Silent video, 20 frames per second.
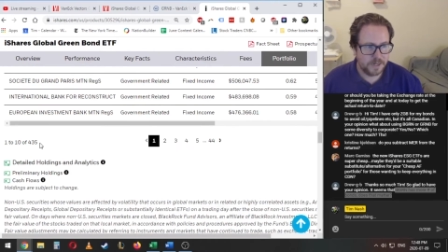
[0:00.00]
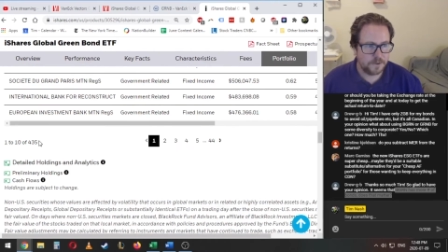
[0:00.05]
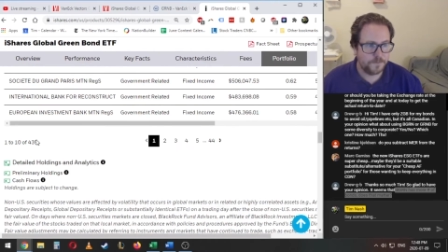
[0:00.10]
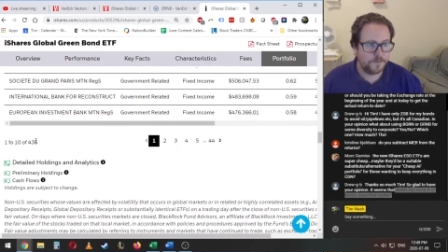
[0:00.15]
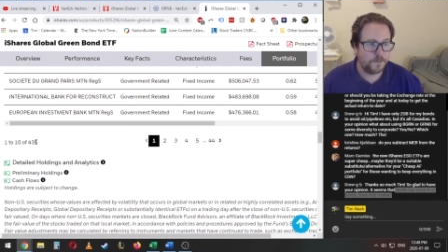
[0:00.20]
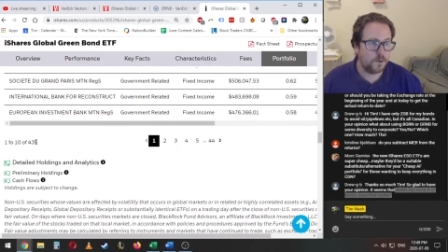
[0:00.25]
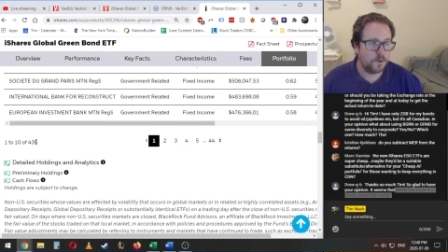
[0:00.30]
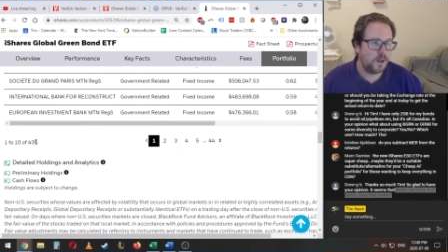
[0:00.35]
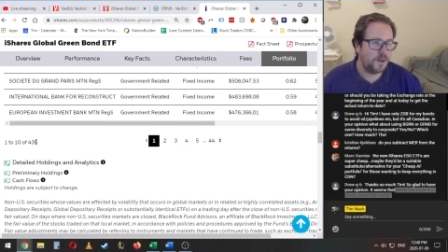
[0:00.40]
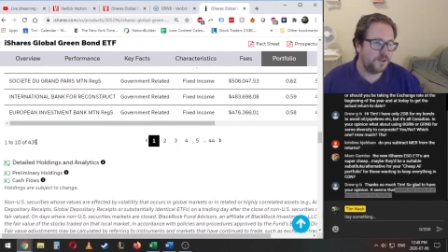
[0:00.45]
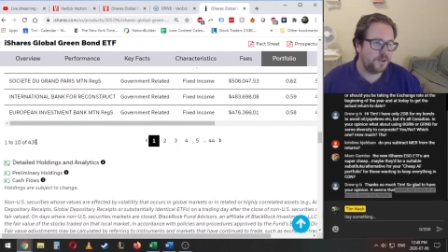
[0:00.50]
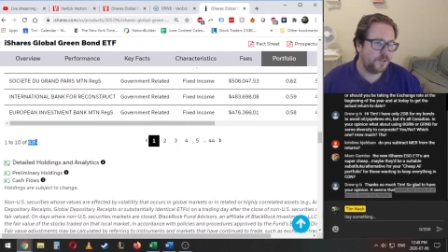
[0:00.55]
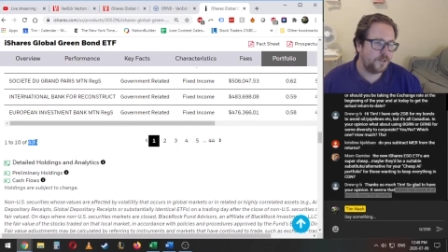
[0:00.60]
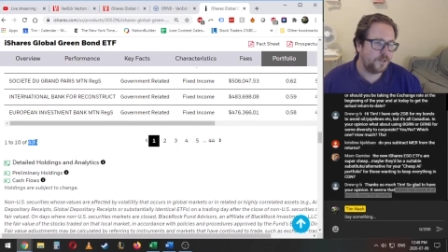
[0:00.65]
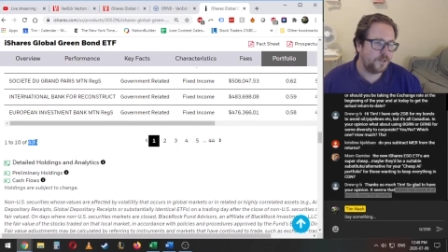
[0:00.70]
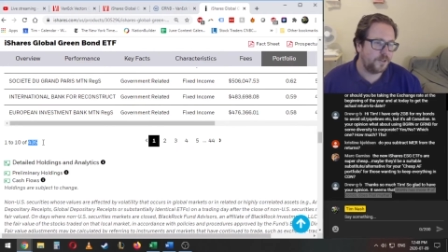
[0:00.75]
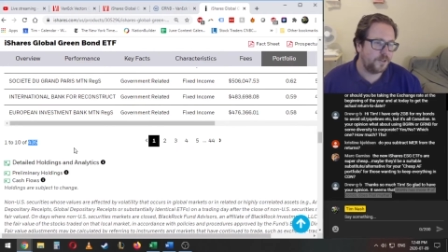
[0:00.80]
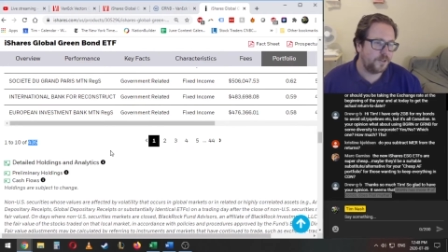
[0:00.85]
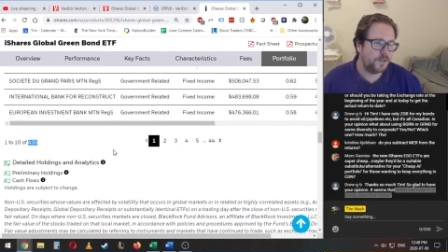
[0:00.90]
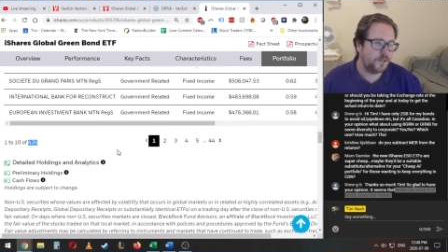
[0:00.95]

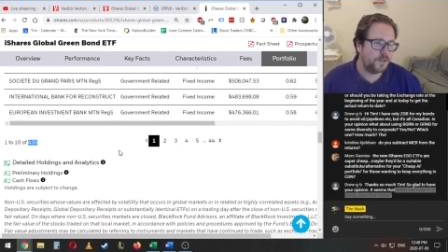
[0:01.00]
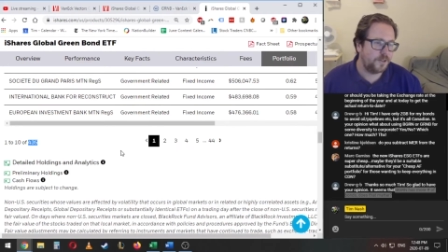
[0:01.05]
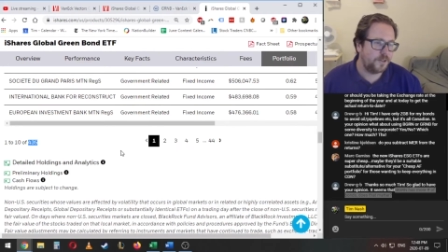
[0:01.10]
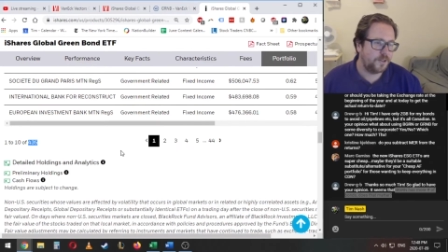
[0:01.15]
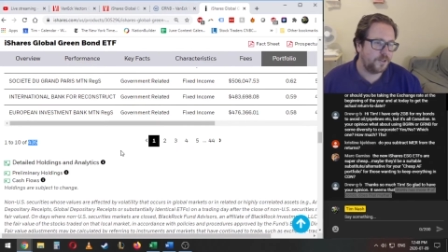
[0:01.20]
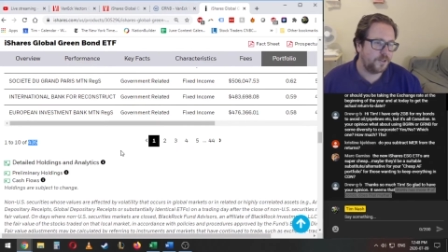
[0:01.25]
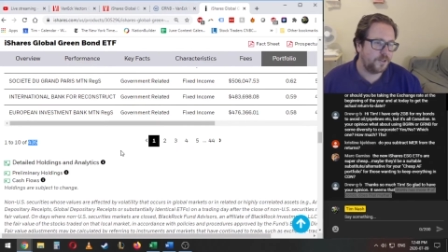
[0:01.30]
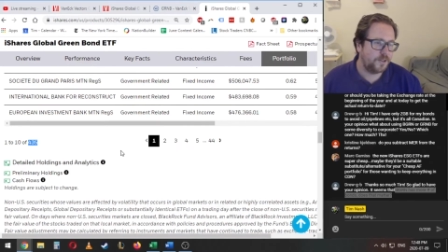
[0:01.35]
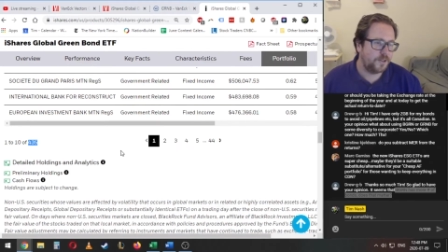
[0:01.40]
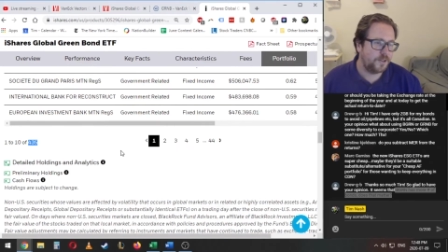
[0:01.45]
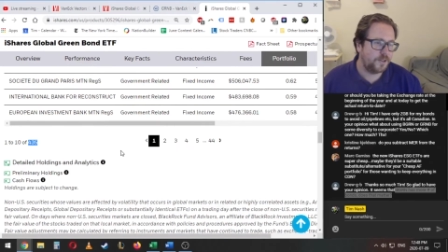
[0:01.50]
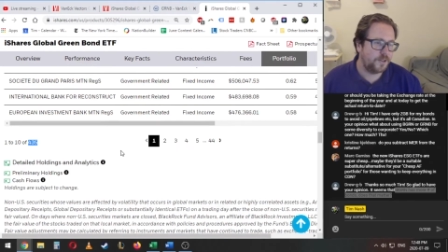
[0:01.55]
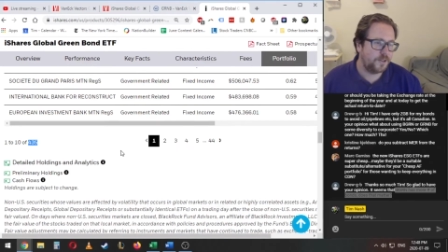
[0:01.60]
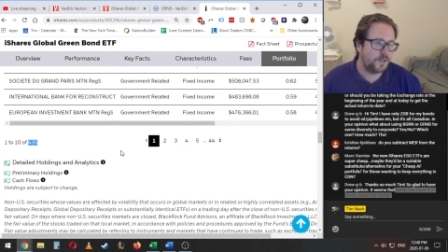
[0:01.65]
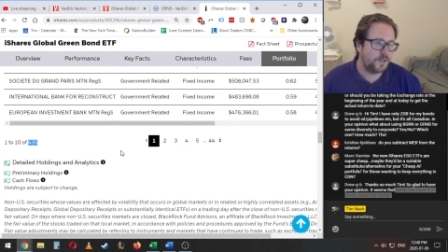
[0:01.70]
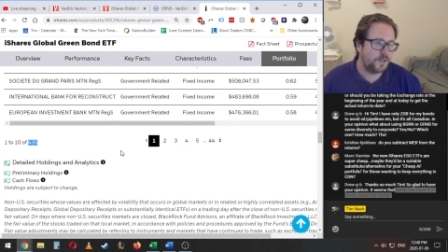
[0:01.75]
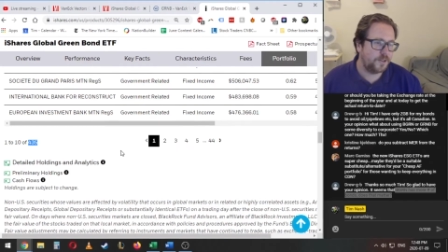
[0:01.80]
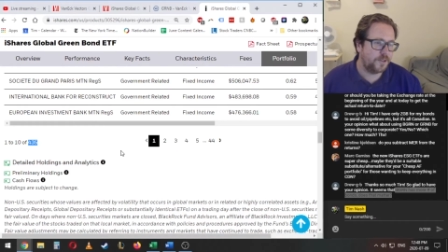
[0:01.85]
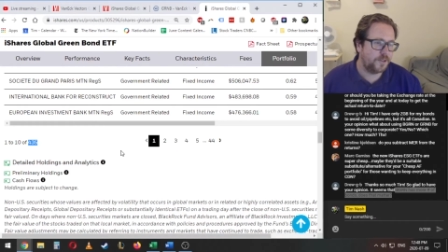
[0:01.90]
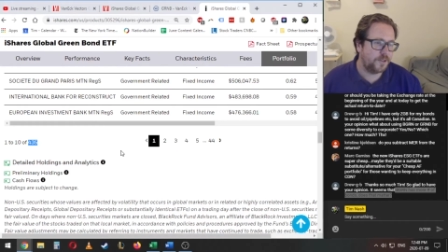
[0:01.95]
435. So it
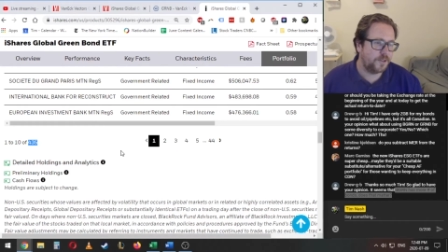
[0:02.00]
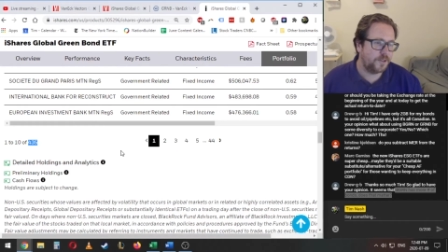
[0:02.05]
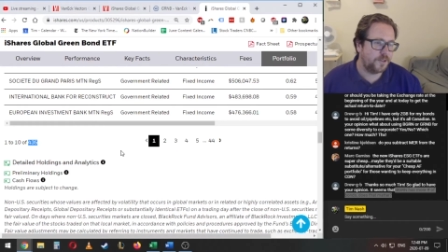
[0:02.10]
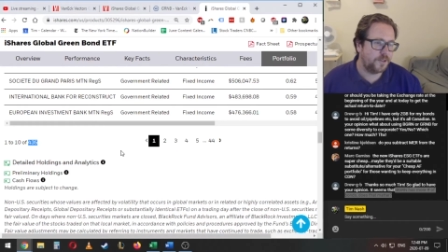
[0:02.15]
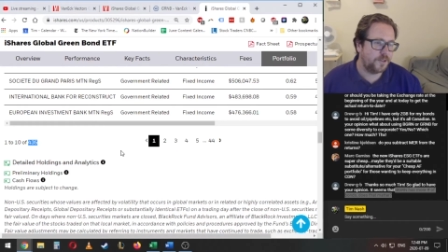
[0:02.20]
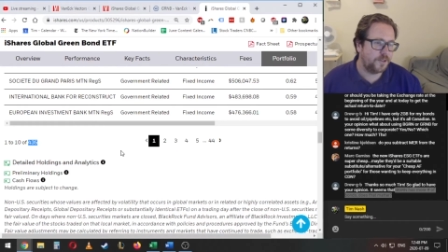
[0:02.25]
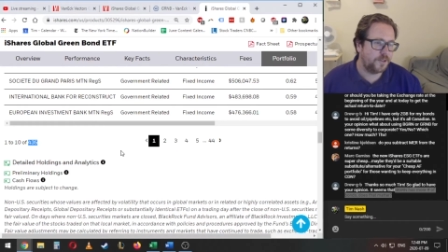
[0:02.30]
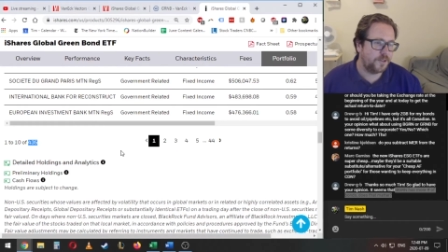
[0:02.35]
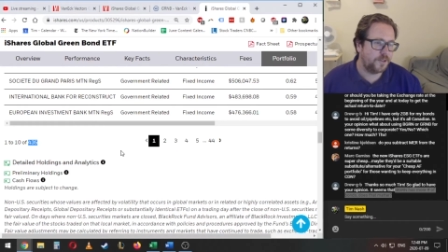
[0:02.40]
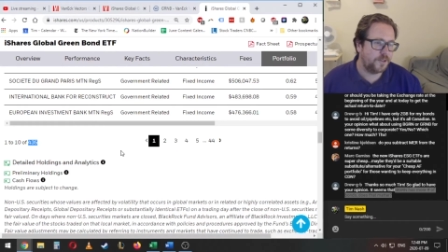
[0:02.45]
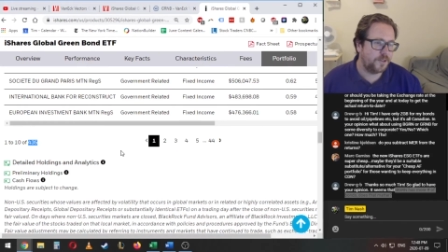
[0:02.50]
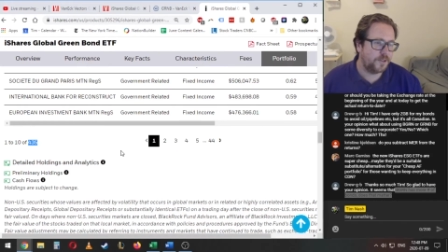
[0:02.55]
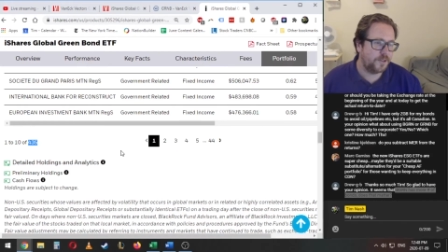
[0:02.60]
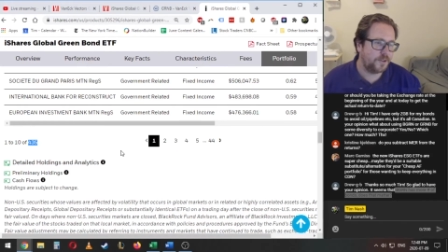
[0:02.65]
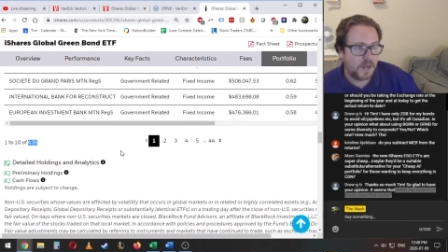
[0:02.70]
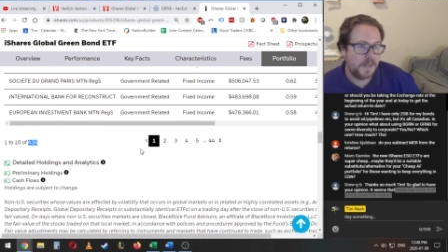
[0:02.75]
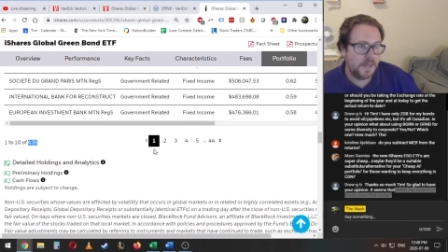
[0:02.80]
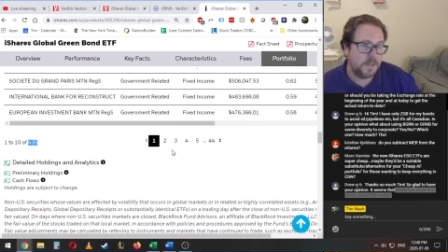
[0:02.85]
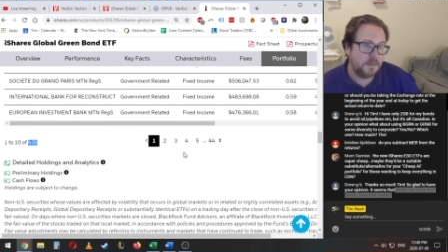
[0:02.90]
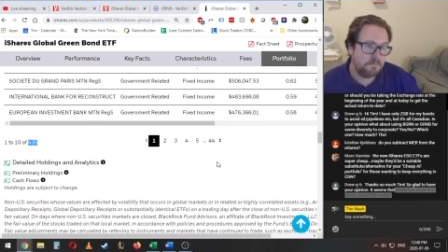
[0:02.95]
is more
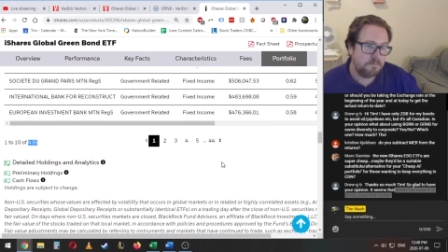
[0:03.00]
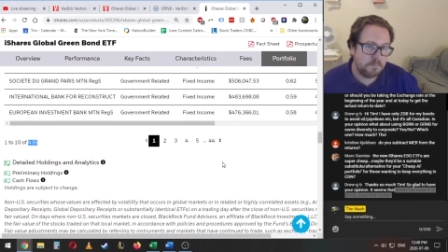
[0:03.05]
diversified.